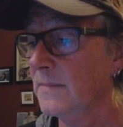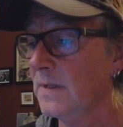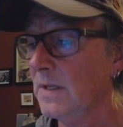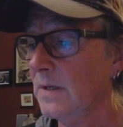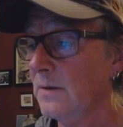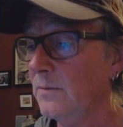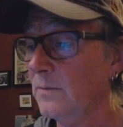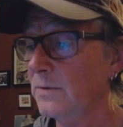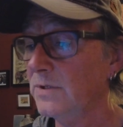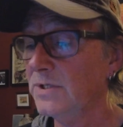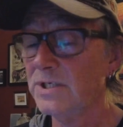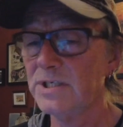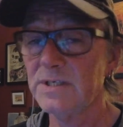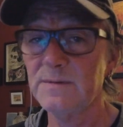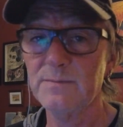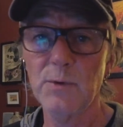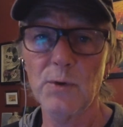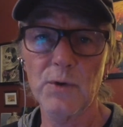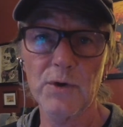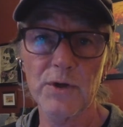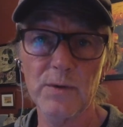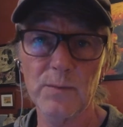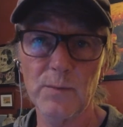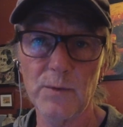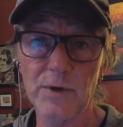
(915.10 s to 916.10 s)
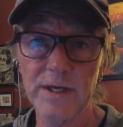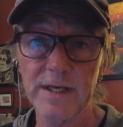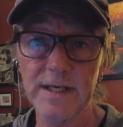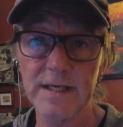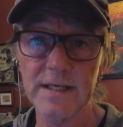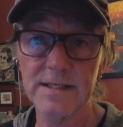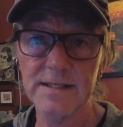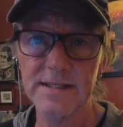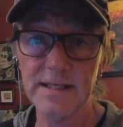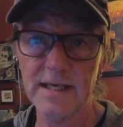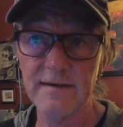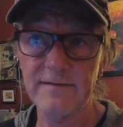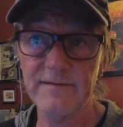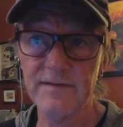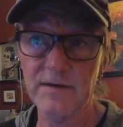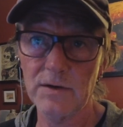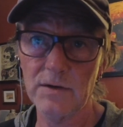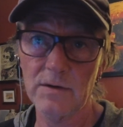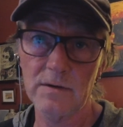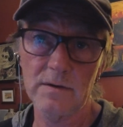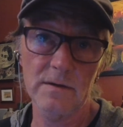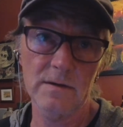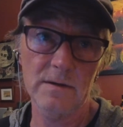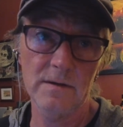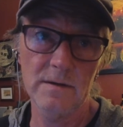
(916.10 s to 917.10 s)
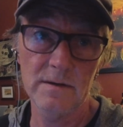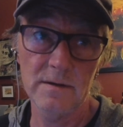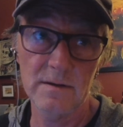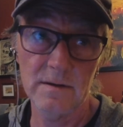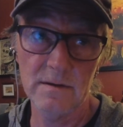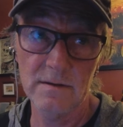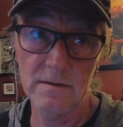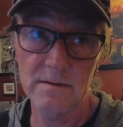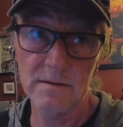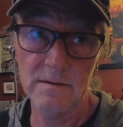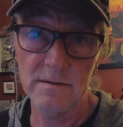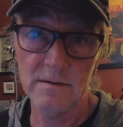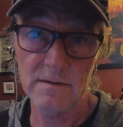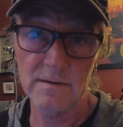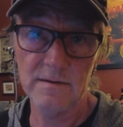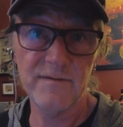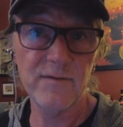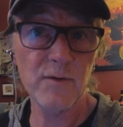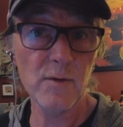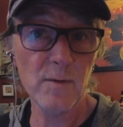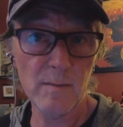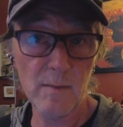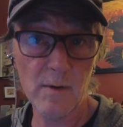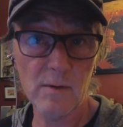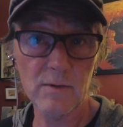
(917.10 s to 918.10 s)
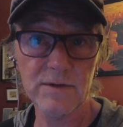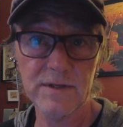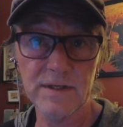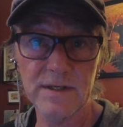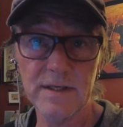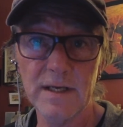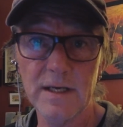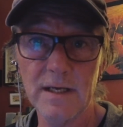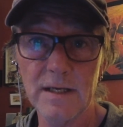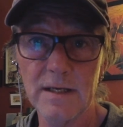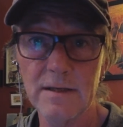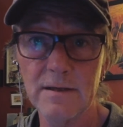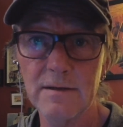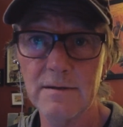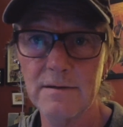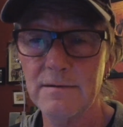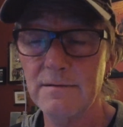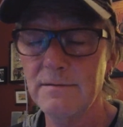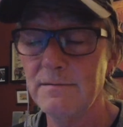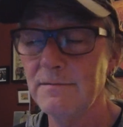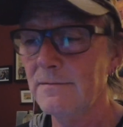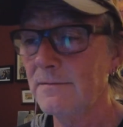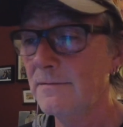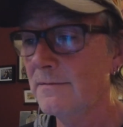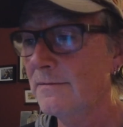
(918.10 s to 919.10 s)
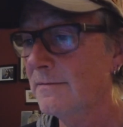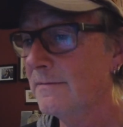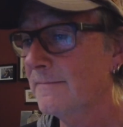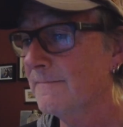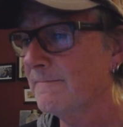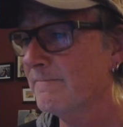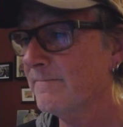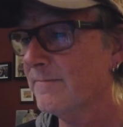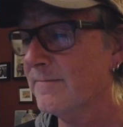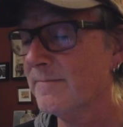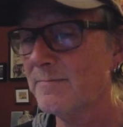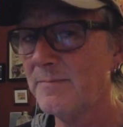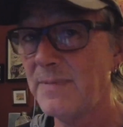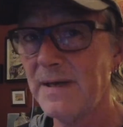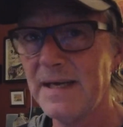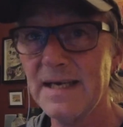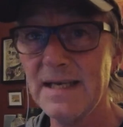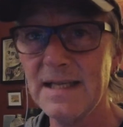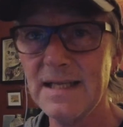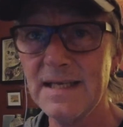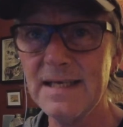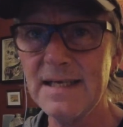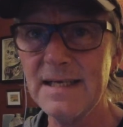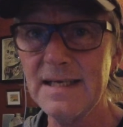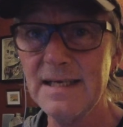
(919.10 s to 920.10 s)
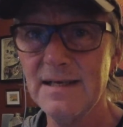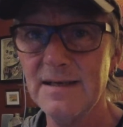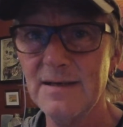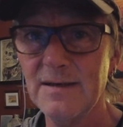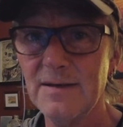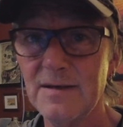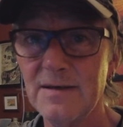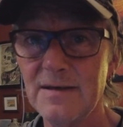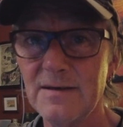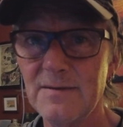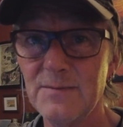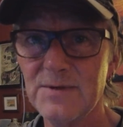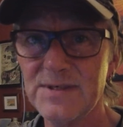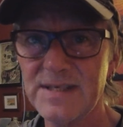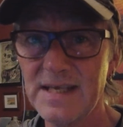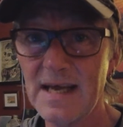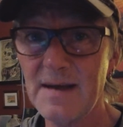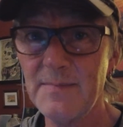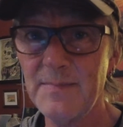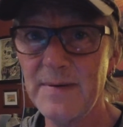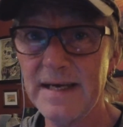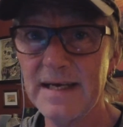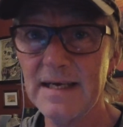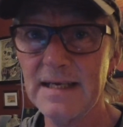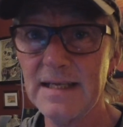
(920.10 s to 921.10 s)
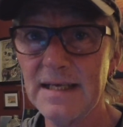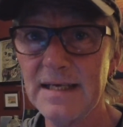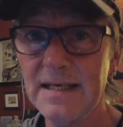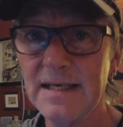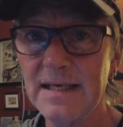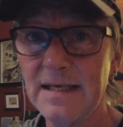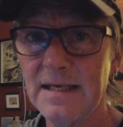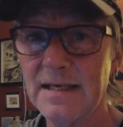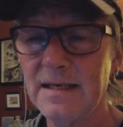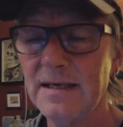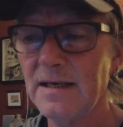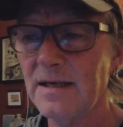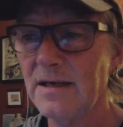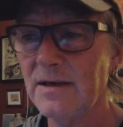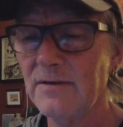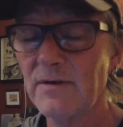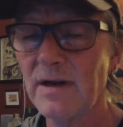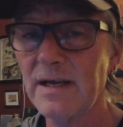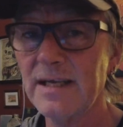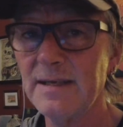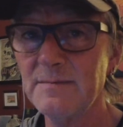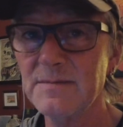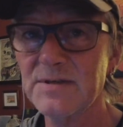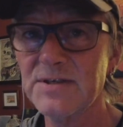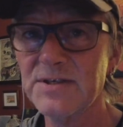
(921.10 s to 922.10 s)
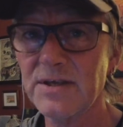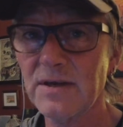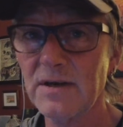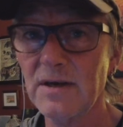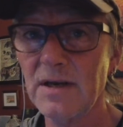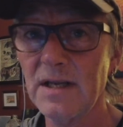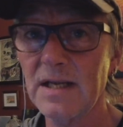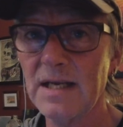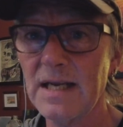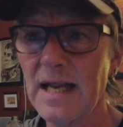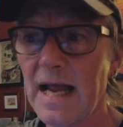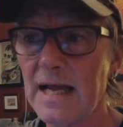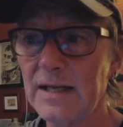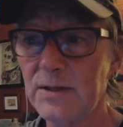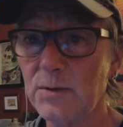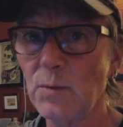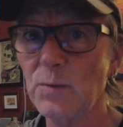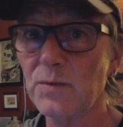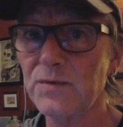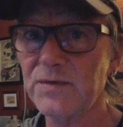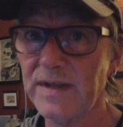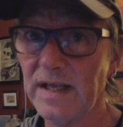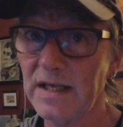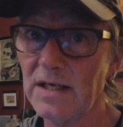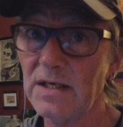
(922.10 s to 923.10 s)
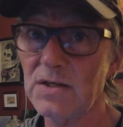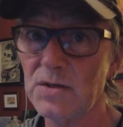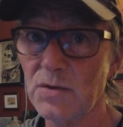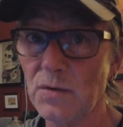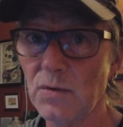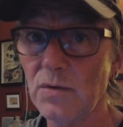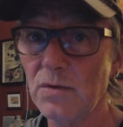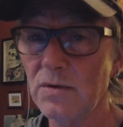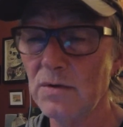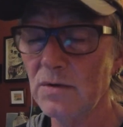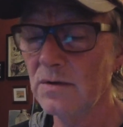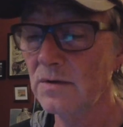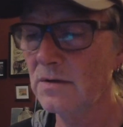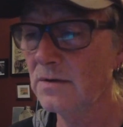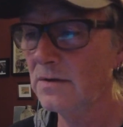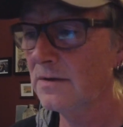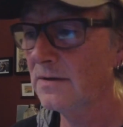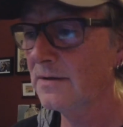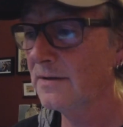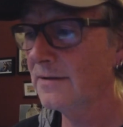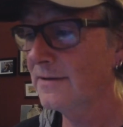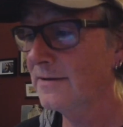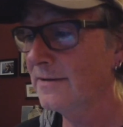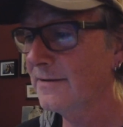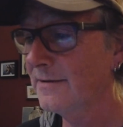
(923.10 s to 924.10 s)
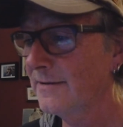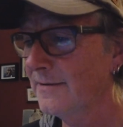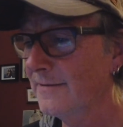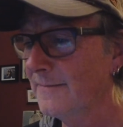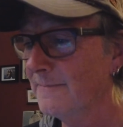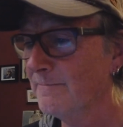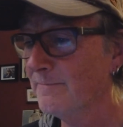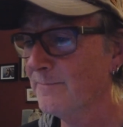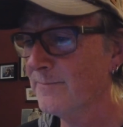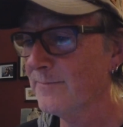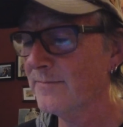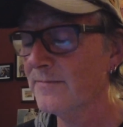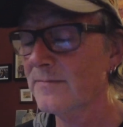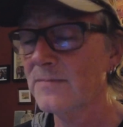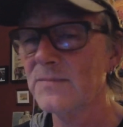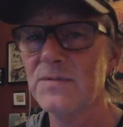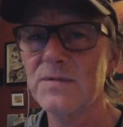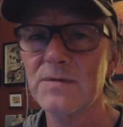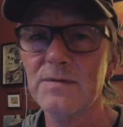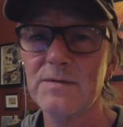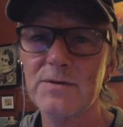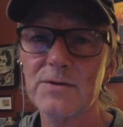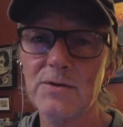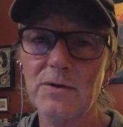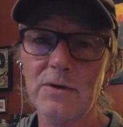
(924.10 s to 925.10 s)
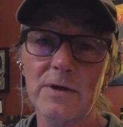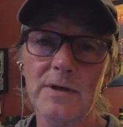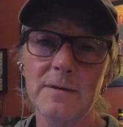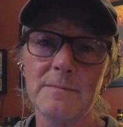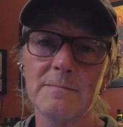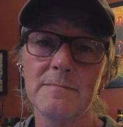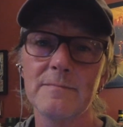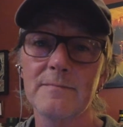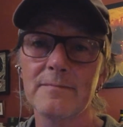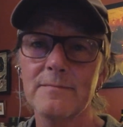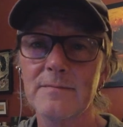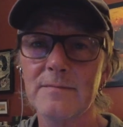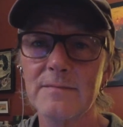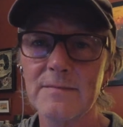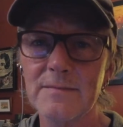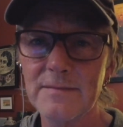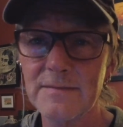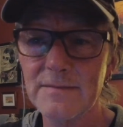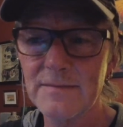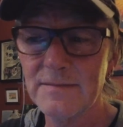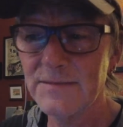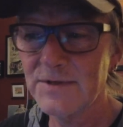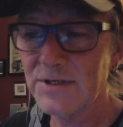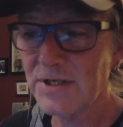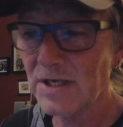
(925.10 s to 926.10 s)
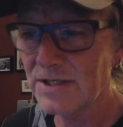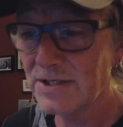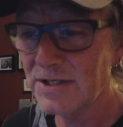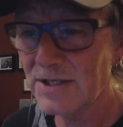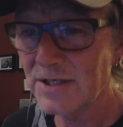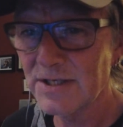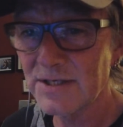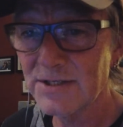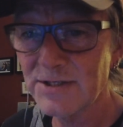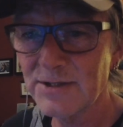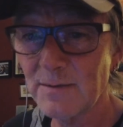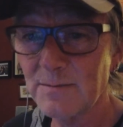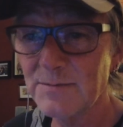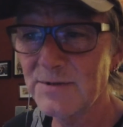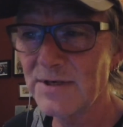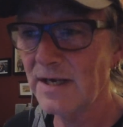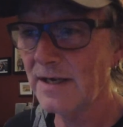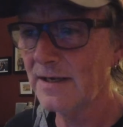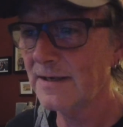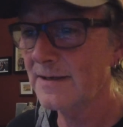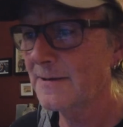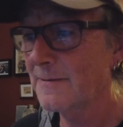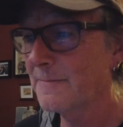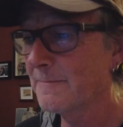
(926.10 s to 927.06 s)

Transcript: Which is more than what you can say for the football today. Penalty? Was that a penalty? Raheem Sterling? I don't think so. Sorry. Changing the subject.